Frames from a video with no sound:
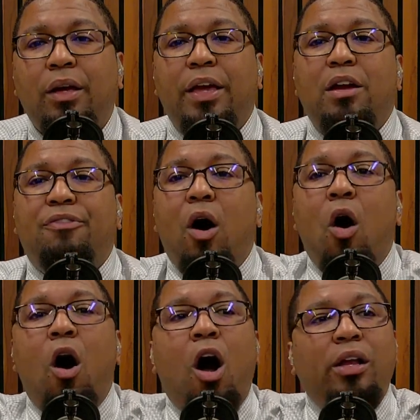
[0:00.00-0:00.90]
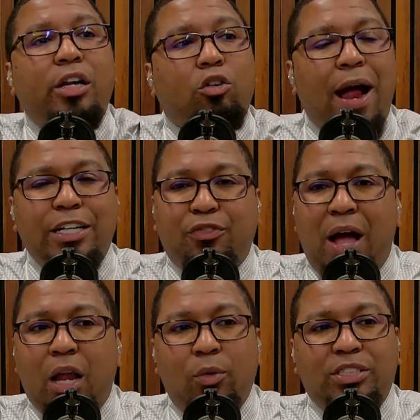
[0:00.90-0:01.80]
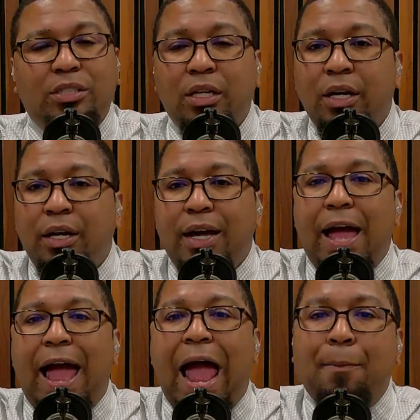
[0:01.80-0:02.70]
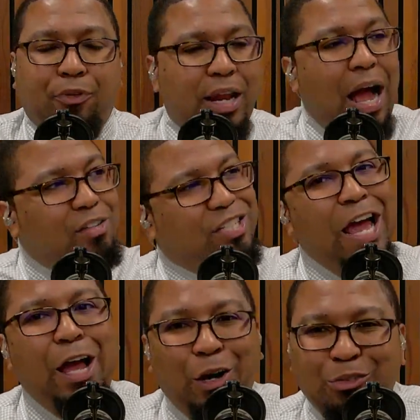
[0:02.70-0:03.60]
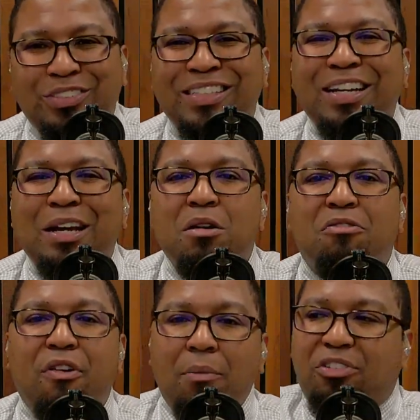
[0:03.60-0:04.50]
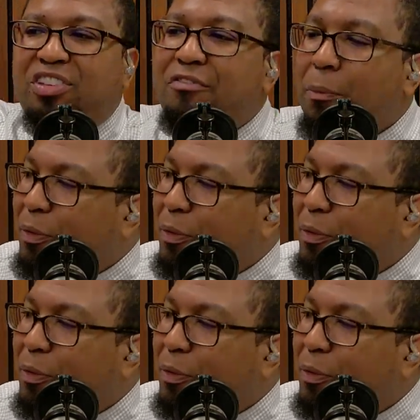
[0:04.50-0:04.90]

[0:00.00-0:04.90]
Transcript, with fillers: If all of the Christ followers absent ourselves from civic